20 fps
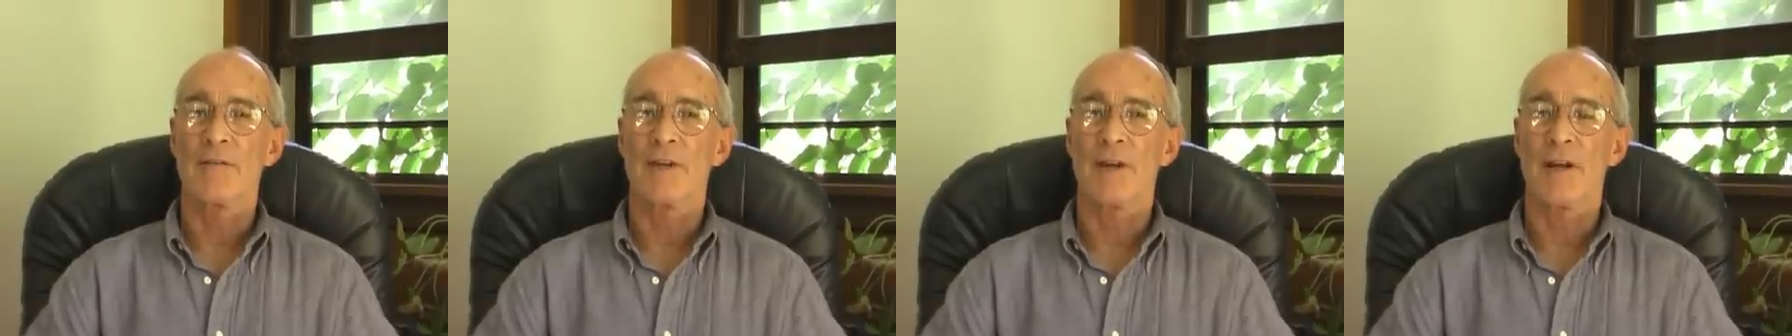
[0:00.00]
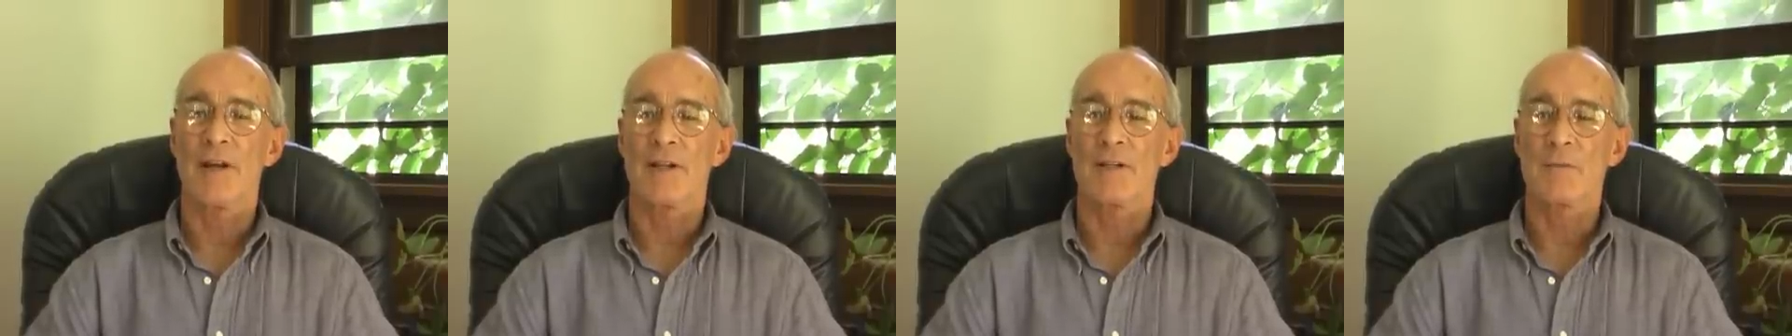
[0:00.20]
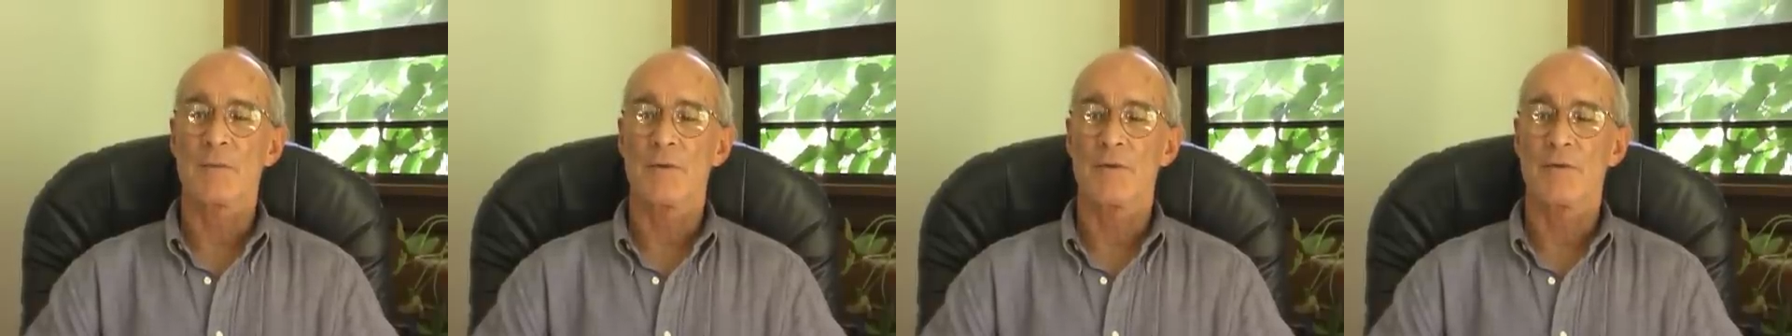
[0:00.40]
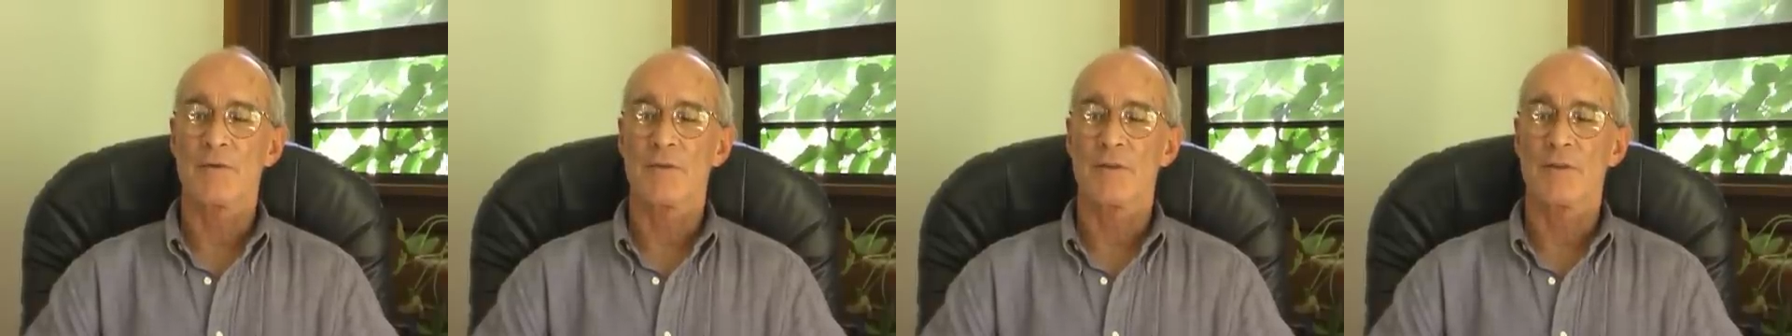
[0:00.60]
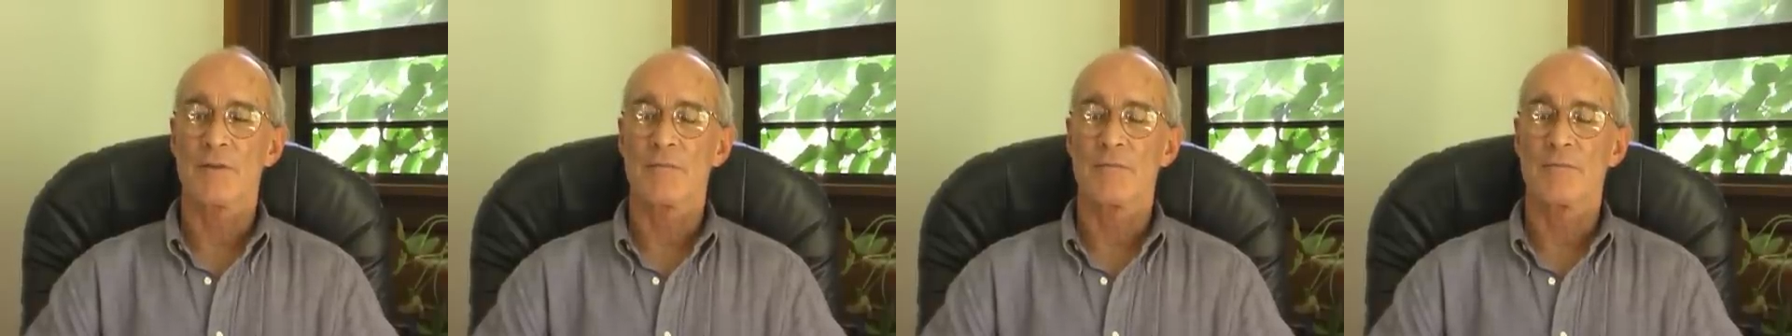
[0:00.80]
It has been
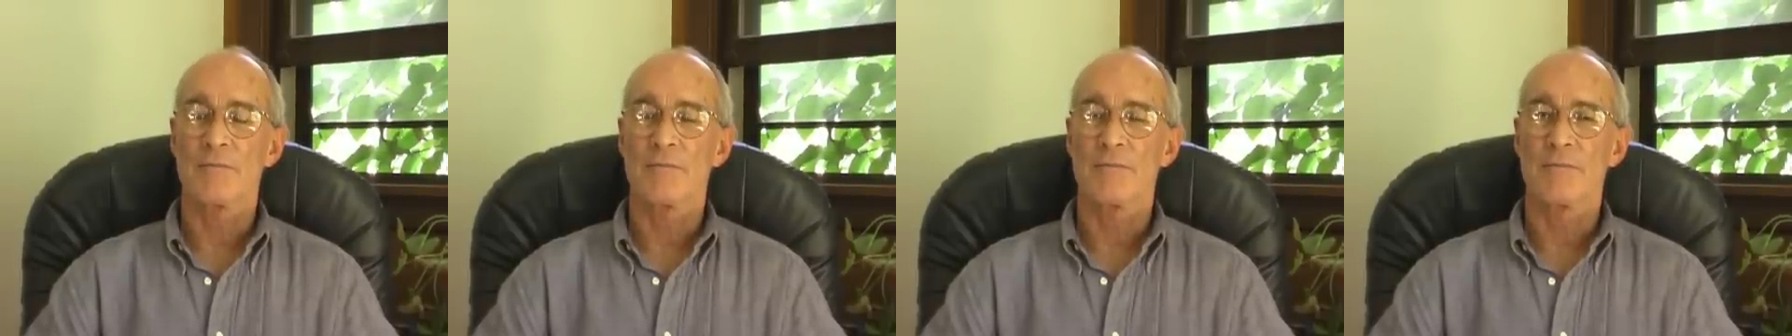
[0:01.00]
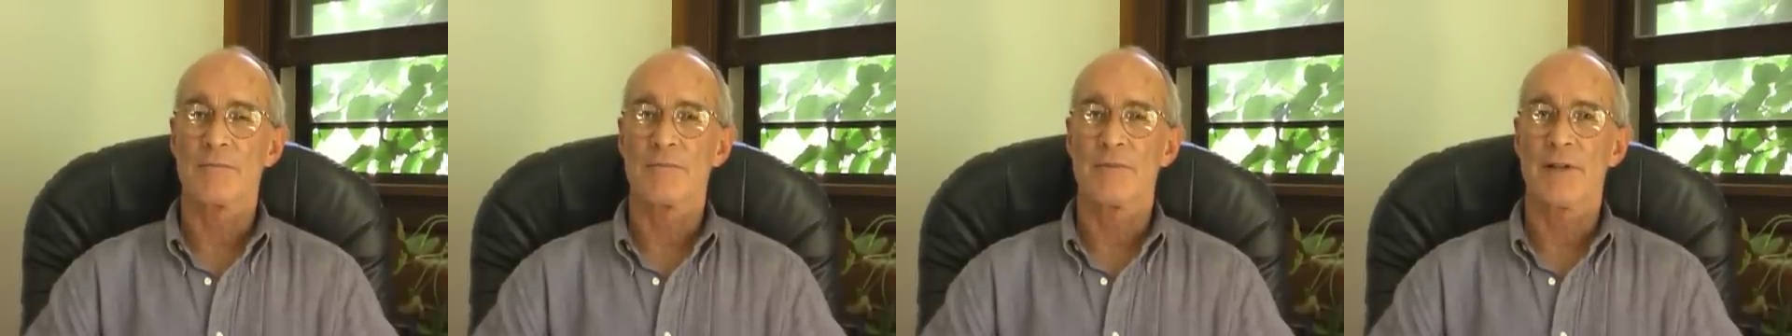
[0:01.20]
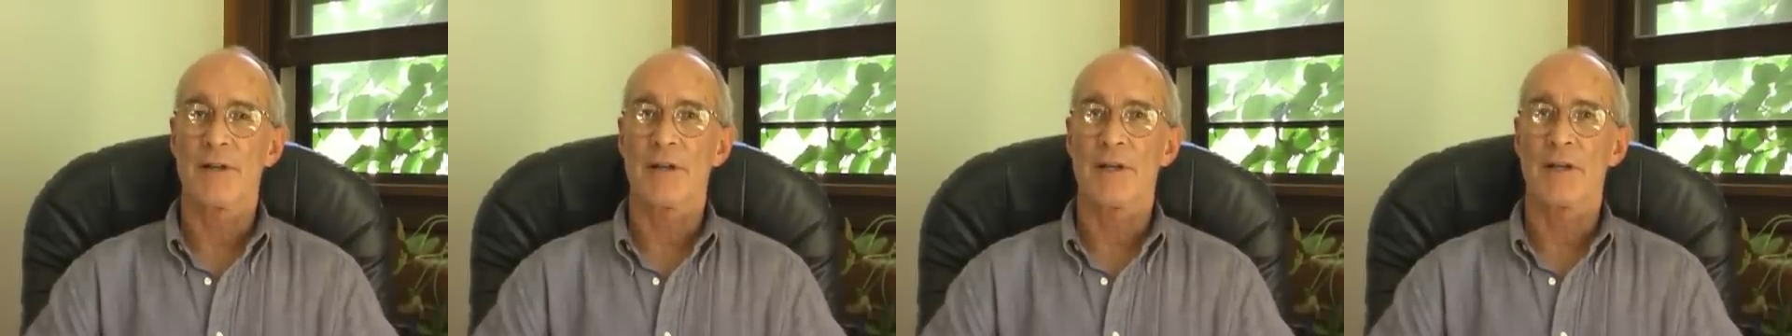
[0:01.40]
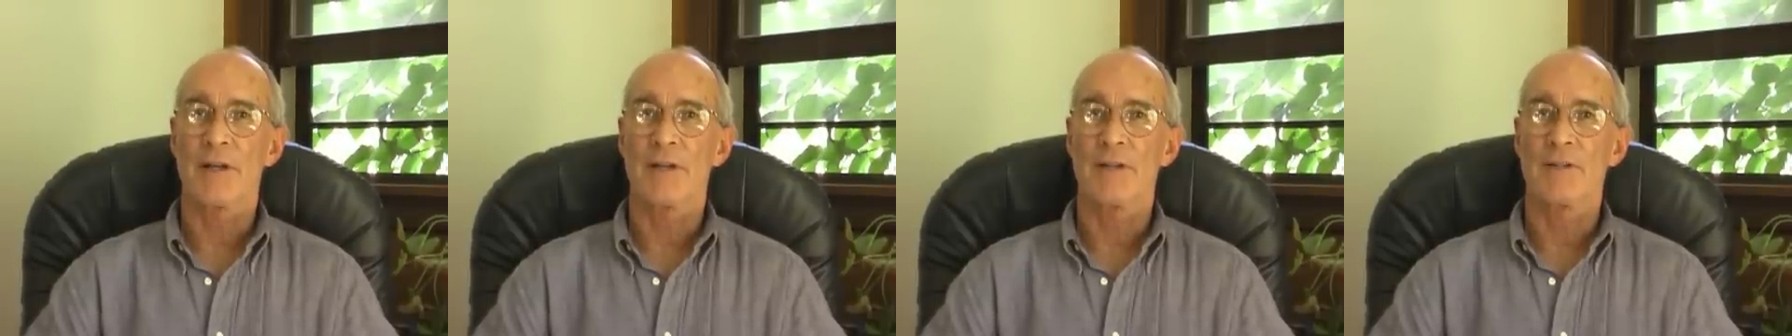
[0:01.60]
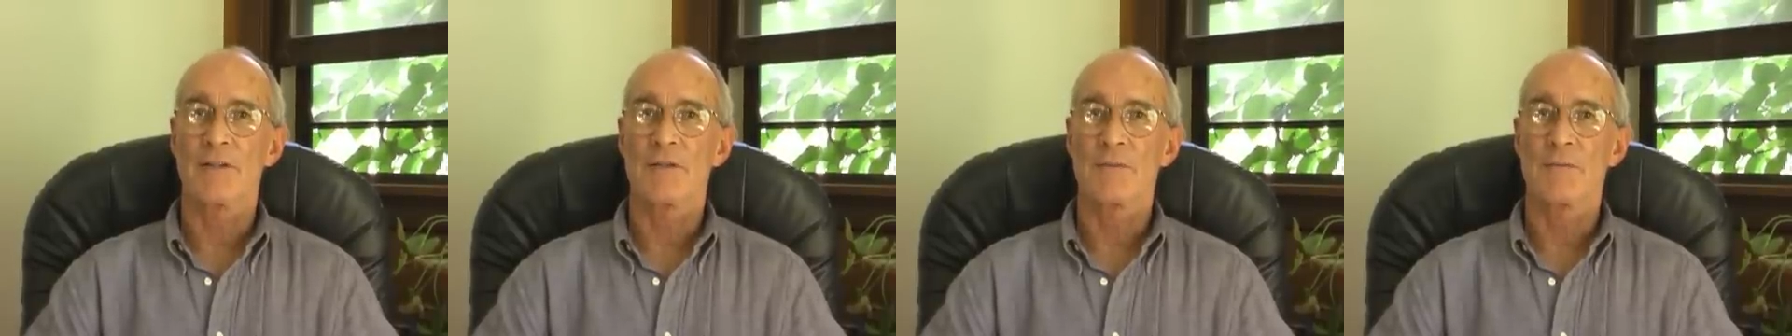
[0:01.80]
for
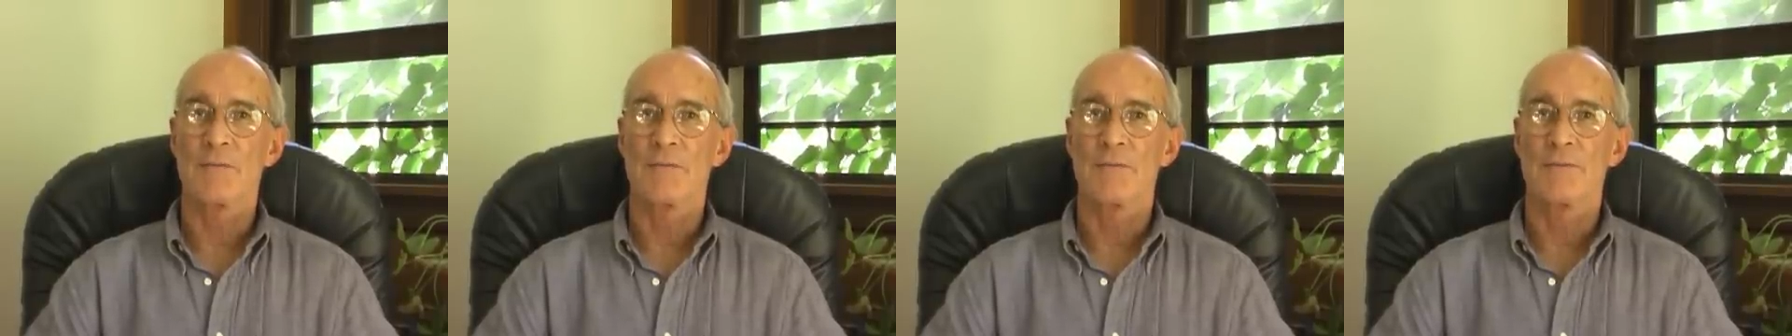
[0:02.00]
decades.